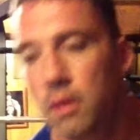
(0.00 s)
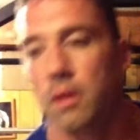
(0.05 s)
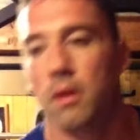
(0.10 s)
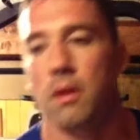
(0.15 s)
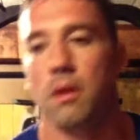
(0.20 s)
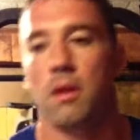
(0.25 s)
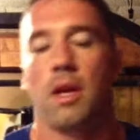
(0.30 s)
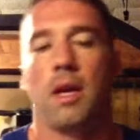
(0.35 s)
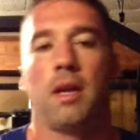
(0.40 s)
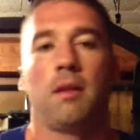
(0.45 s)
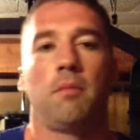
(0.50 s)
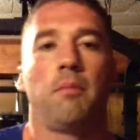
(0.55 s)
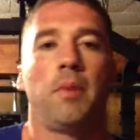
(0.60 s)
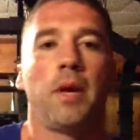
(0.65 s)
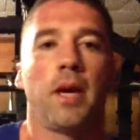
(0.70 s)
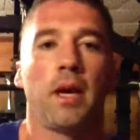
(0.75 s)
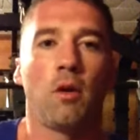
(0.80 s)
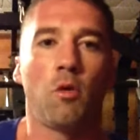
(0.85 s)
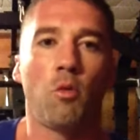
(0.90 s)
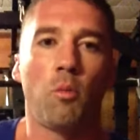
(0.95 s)
you know, had a
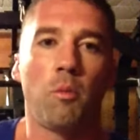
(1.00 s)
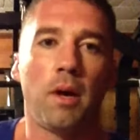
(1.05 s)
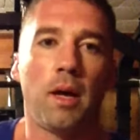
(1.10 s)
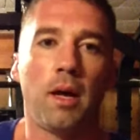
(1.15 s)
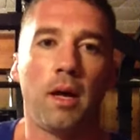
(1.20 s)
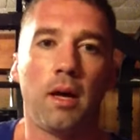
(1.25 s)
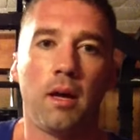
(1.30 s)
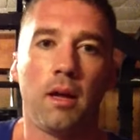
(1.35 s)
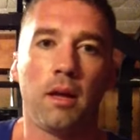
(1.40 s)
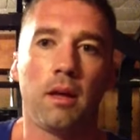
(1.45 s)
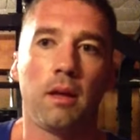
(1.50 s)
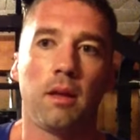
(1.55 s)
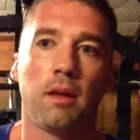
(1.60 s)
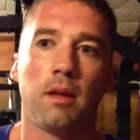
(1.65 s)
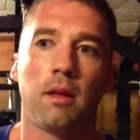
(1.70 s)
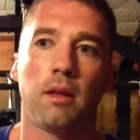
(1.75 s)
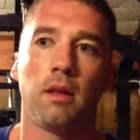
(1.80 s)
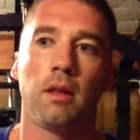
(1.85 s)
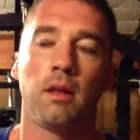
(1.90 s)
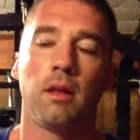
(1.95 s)
big old butt
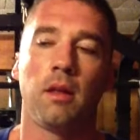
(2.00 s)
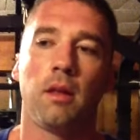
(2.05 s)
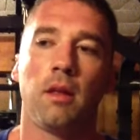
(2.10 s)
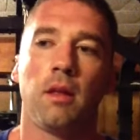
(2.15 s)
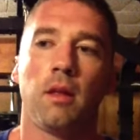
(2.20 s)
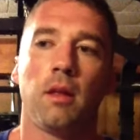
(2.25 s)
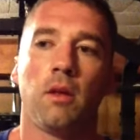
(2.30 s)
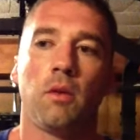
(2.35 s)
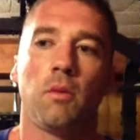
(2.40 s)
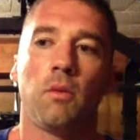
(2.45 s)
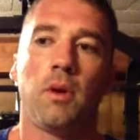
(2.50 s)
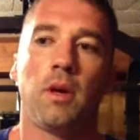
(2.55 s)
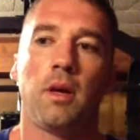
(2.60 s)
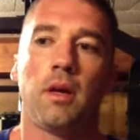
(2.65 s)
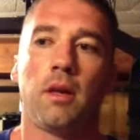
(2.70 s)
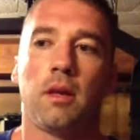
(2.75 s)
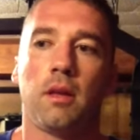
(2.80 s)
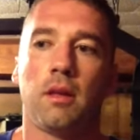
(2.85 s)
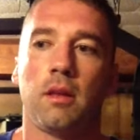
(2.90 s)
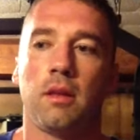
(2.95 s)

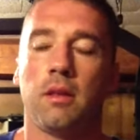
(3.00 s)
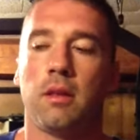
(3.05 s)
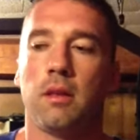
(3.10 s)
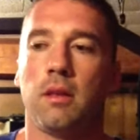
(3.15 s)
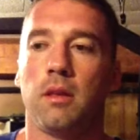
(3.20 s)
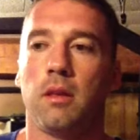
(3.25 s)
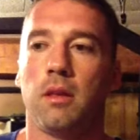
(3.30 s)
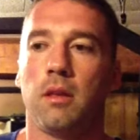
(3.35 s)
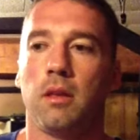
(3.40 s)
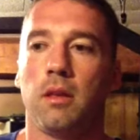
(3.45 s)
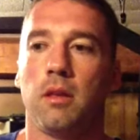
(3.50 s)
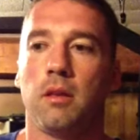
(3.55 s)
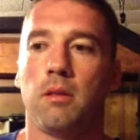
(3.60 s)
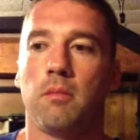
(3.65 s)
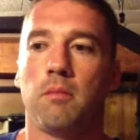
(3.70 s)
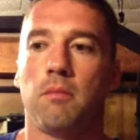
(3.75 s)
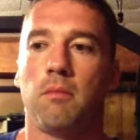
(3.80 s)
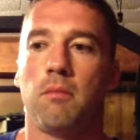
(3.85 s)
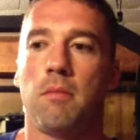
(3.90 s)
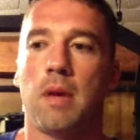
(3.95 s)
with,
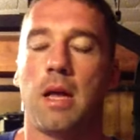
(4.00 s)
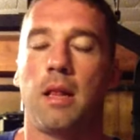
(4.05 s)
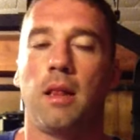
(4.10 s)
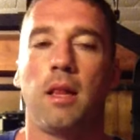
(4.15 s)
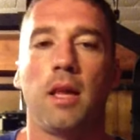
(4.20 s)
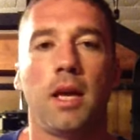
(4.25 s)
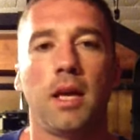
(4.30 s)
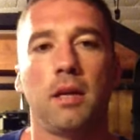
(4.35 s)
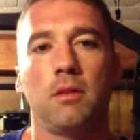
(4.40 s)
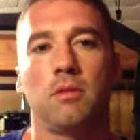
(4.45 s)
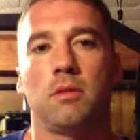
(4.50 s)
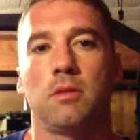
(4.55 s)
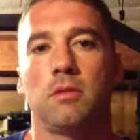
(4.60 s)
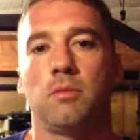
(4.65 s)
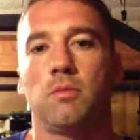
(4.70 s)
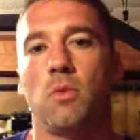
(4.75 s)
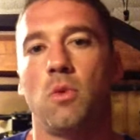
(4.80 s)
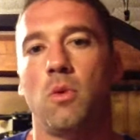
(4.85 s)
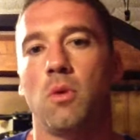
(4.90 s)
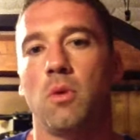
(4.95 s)
my legs was
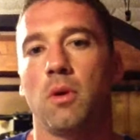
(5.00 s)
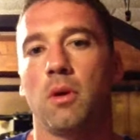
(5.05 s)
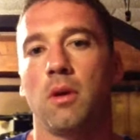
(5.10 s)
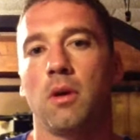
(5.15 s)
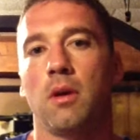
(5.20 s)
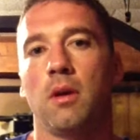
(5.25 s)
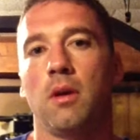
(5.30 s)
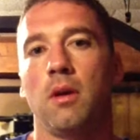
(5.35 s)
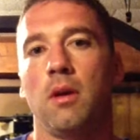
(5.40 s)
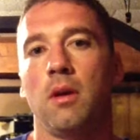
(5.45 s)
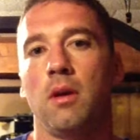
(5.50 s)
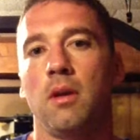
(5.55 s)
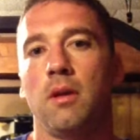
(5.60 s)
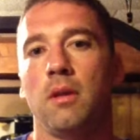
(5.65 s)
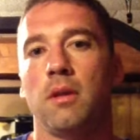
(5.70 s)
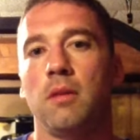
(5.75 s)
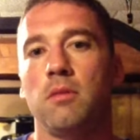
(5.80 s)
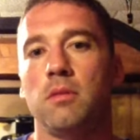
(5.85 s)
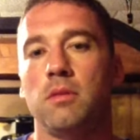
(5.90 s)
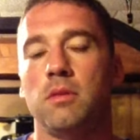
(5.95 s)
more,
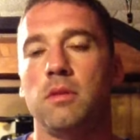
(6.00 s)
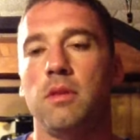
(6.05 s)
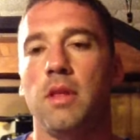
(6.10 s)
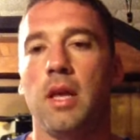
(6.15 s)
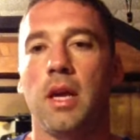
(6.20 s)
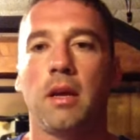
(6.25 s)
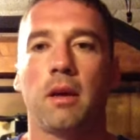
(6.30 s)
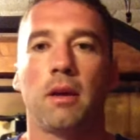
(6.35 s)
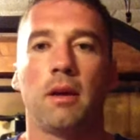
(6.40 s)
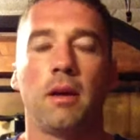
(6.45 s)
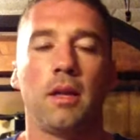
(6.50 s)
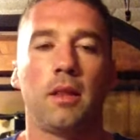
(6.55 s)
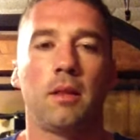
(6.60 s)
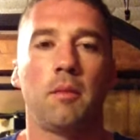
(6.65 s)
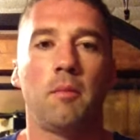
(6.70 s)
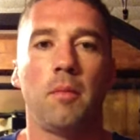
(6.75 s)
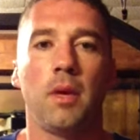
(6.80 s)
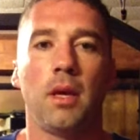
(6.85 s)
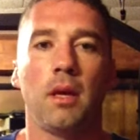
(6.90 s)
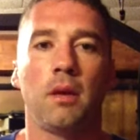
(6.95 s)
it was thicker in the
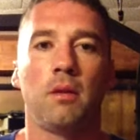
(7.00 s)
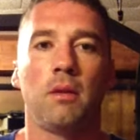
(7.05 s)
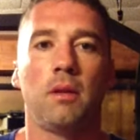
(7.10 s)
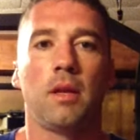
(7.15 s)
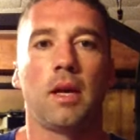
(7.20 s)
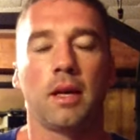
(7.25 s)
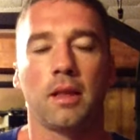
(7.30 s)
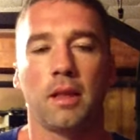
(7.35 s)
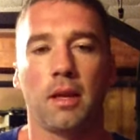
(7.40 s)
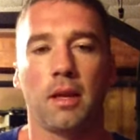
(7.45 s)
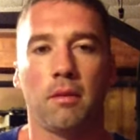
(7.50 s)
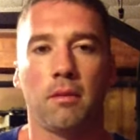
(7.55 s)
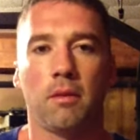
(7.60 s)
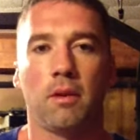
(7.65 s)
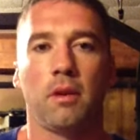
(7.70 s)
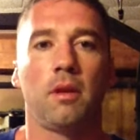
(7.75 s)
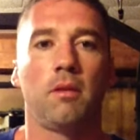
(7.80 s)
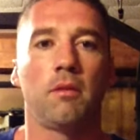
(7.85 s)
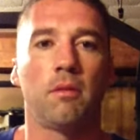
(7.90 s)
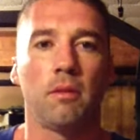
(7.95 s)
middle, like they
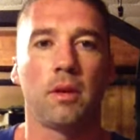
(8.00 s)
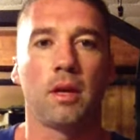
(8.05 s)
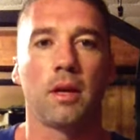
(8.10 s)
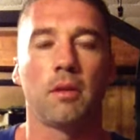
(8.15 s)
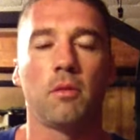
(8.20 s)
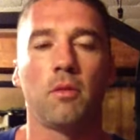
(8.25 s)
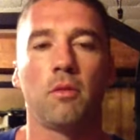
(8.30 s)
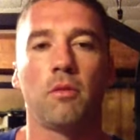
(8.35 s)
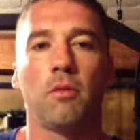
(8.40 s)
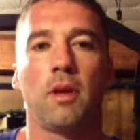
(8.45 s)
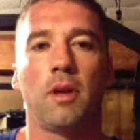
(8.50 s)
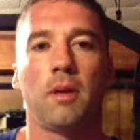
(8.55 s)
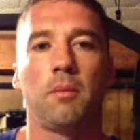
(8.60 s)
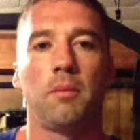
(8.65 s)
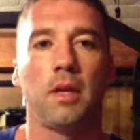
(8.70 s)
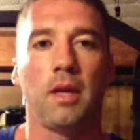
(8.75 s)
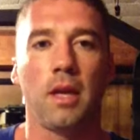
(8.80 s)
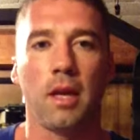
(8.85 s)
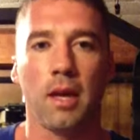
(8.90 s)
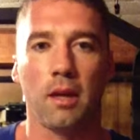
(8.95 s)
really like rubbed
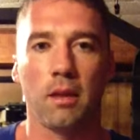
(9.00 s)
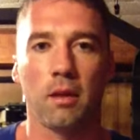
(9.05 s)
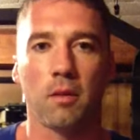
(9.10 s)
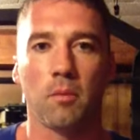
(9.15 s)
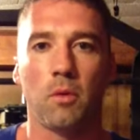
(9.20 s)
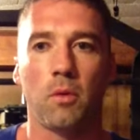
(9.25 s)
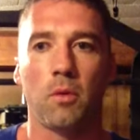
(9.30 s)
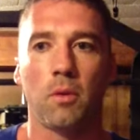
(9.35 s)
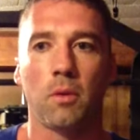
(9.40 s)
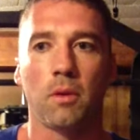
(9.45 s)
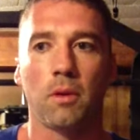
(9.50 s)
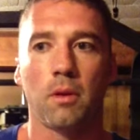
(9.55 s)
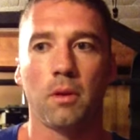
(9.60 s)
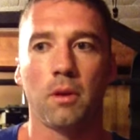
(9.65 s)
together more.